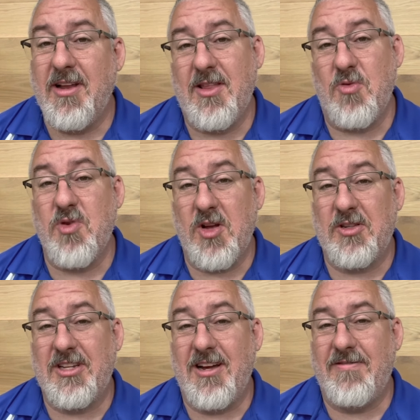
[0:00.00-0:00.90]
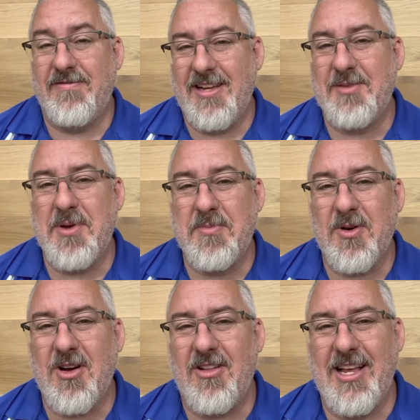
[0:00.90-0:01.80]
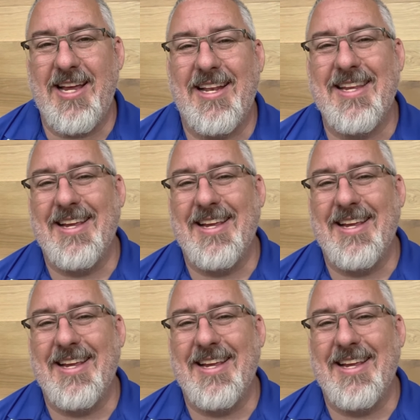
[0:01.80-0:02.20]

the real stuff, as people call it,